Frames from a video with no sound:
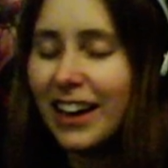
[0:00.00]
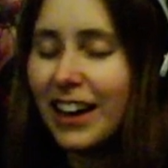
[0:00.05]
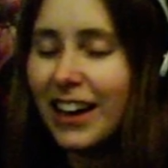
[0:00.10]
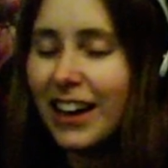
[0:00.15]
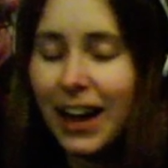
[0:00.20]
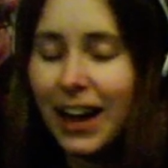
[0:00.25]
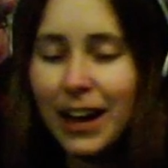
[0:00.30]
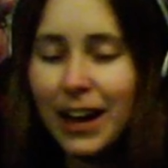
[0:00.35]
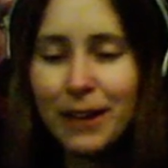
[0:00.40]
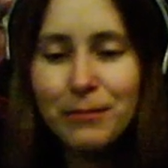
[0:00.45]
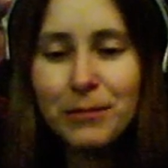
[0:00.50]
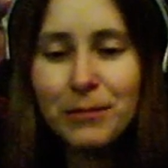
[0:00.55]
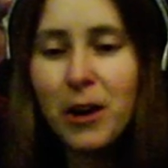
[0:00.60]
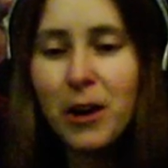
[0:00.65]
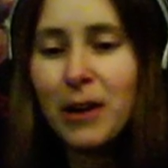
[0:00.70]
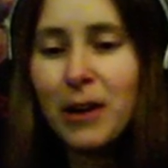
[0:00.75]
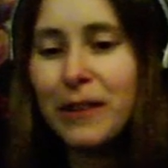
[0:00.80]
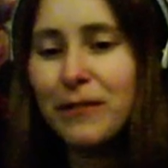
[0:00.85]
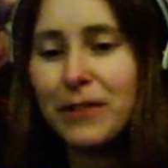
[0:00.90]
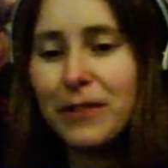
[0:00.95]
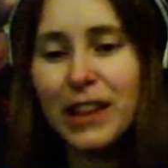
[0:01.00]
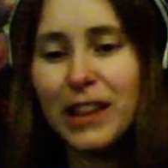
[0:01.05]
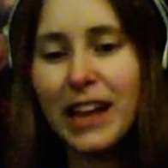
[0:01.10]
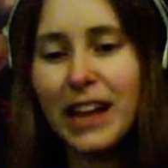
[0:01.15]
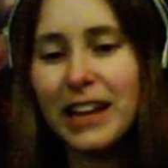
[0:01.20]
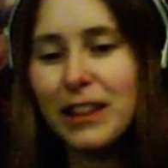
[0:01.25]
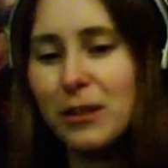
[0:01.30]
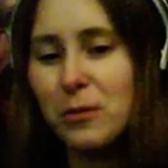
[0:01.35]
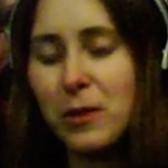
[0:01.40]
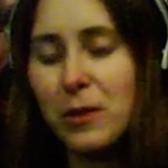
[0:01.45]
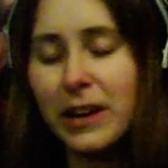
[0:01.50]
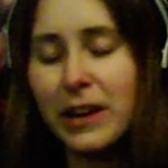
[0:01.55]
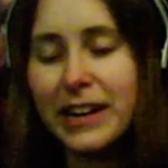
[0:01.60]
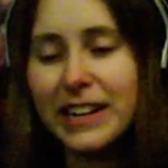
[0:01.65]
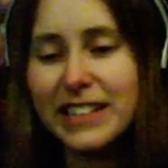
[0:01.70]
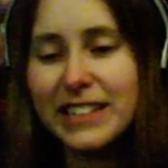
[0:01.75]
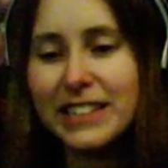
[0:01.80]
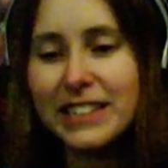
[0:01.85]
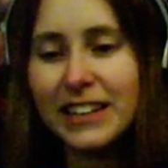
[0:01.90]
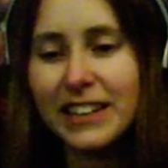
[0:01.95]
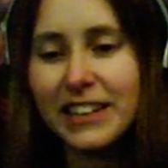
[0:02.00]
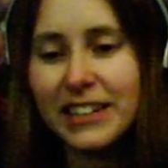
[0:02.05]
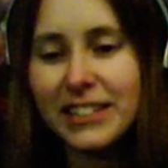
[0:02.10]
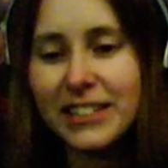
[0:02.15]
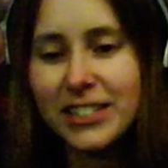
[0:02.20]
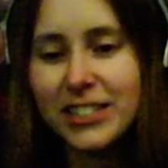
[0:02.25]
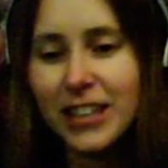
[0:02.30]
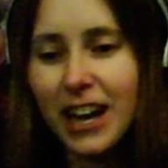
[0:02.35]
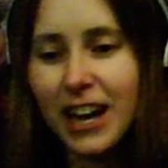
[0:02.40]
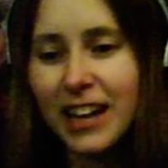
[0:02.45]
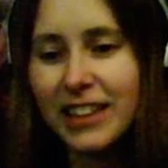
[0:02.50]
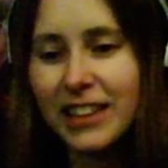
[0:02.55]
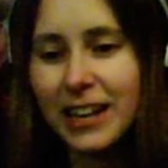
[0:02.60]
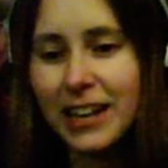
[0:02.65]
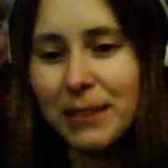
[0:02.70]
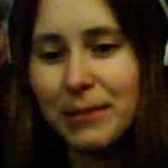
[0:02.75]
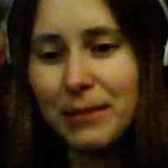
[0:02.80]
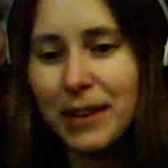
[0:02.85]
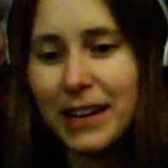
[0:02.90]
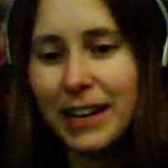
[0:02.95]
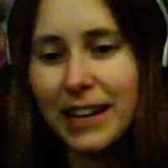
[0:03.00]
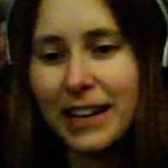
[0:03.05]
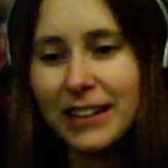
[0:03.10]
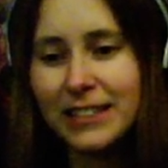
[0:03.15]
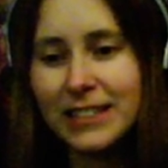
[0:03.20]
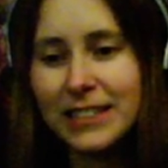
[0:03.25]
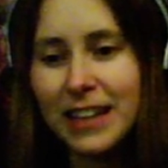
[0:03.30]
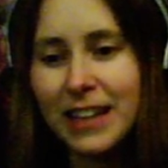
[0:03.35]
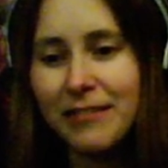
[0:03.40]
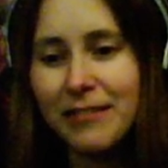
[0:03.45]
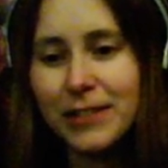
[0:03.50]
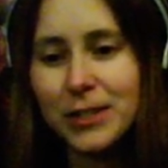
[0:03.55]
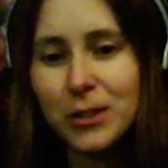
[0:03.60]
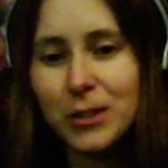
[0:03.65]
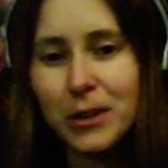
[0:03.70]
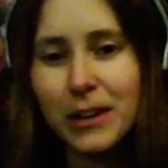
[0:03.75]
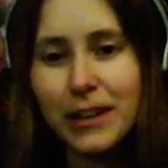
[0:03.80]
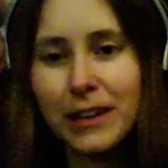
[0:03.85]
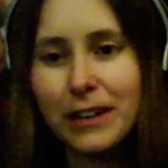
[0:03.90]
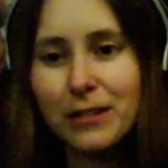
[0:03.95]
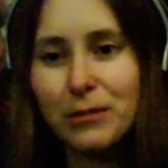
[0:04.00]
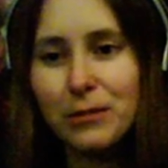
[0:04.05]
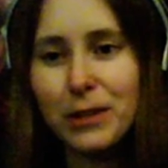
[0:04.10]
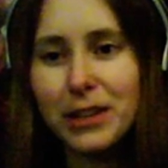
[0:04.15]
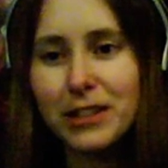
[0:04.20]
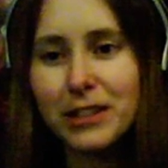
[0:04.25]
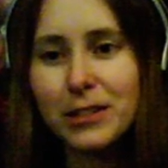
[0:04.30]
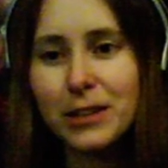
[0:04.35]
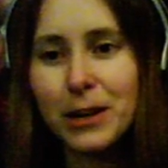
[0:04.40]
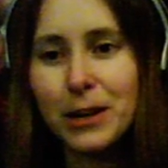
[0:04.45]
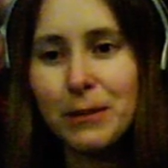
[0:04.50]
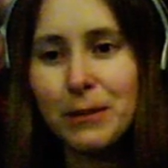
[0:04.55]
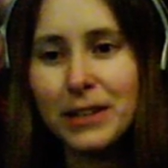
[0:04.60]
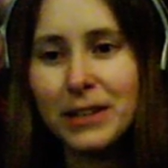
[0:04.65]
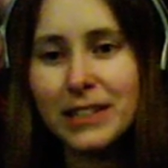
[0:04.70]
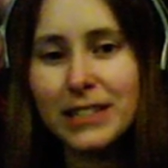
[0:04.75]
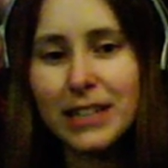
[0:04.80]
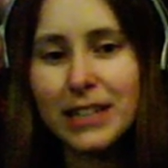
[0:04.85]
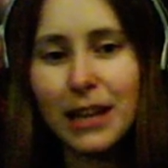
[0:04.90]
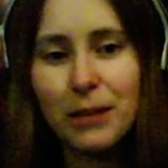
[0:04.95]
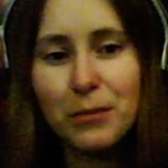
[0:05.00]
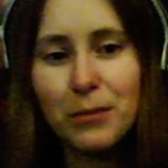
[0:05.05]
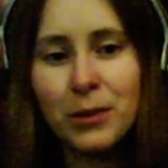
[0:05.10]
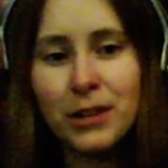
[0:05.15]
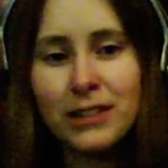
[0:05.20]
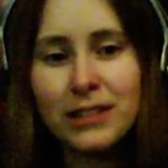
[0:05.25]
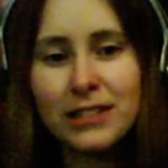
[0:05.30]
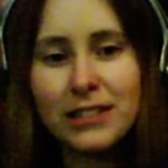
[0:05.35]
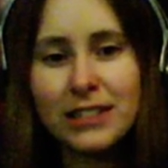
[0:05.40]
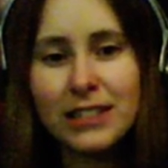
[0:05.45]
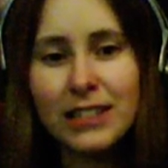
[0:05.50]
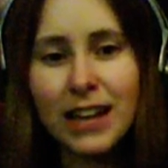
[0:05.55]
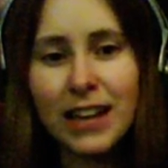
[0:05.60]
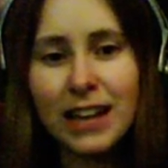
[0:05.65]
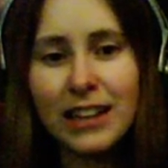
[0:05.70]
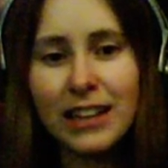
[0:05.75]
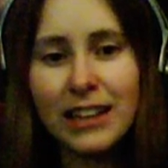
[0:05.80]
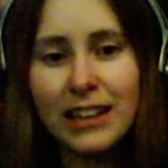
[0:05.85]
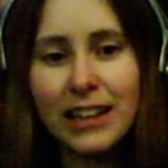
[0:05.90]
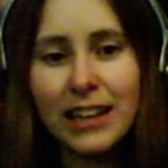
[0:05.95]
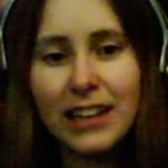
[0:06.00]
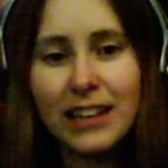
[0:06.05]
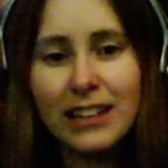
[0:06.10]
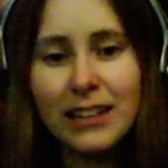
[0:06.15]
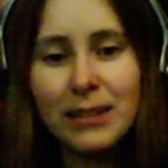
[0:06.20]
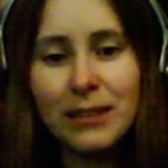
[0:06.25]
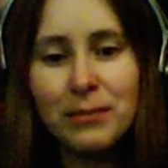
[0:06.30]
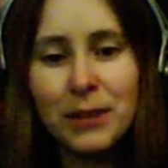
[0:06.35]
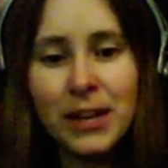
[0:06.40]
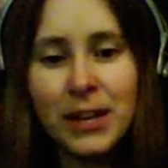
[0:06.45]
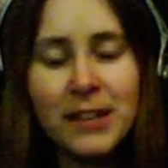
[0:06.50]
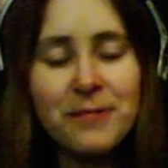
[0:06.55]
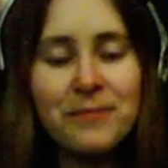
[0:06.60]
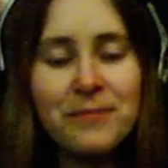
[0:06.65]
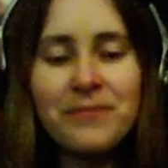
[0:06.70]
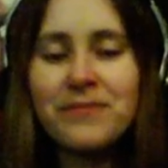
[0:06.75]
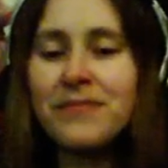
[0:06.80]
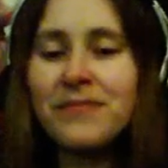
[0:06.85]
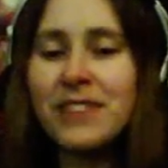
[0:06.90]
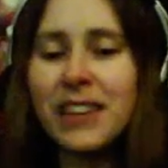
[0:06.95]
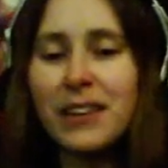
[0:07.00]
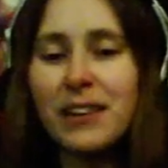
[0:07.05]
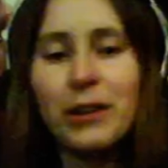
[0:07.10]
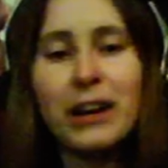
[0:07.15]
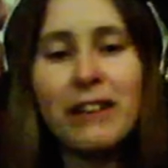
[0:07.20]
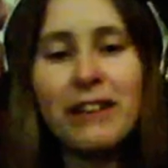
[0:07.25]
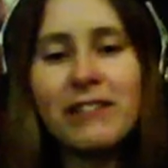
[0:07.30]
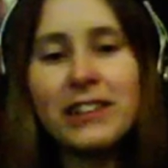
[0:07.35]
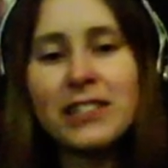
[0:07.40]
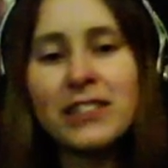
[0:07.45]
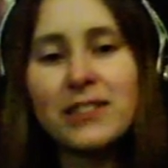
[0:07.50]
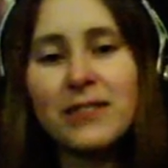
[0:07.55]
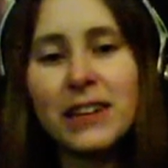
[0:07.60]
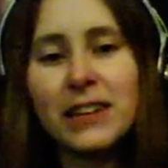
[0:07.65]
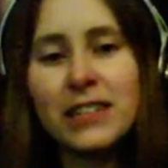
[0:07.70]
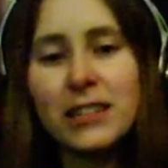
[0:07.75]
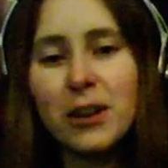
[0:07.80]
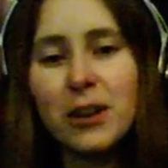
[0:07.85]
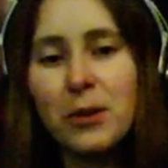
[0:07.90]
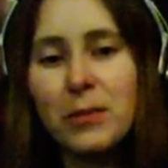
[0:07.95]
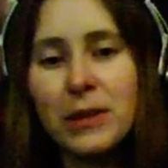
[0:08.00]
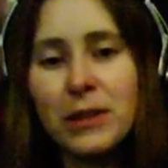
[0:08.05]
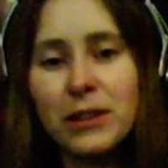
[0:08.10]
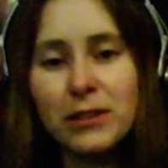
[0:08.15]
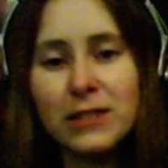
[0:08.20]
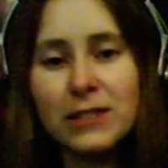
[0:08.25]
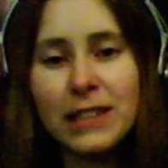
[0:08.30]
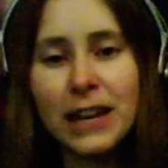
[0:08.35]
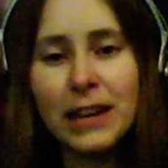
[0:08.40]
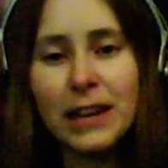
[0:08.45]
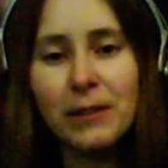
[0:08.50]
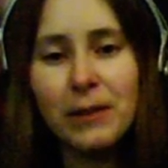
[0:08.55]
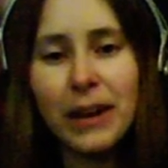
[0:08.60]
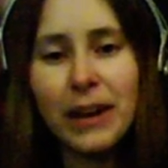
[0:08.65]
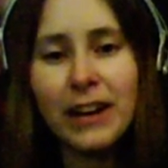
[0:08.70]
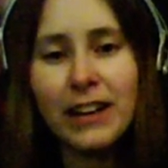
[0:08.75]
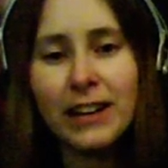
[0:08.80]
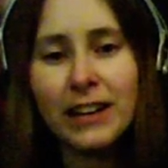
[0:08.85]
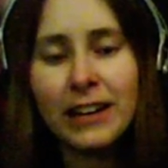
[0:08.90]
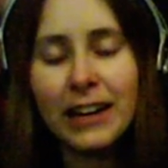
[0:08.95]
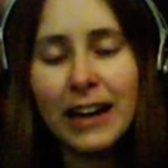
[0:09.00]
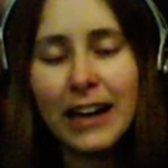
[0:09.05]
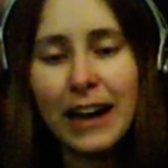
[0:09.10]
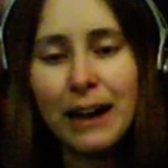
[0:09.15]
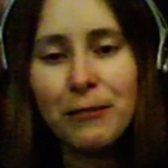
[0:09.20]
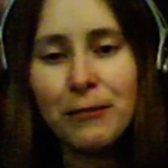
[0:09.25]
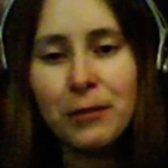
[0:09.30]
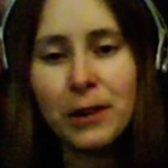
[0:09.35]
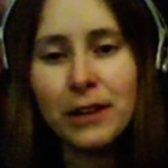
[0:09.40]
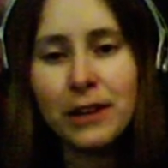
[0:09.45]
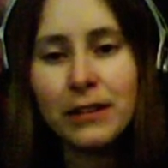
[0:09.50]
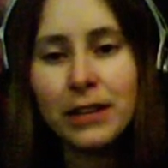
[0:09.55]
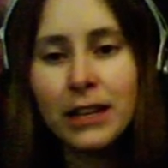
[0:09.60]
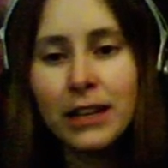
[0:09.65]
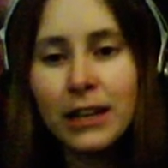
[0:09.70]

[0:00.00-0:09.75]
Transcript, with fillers: I'm going for like the one in a zillion shot that I'm going to get a Savage Orchid with Turbulent Teleports. It's highly unlikely, but whatever, it's fun to open those anyway, and I have one.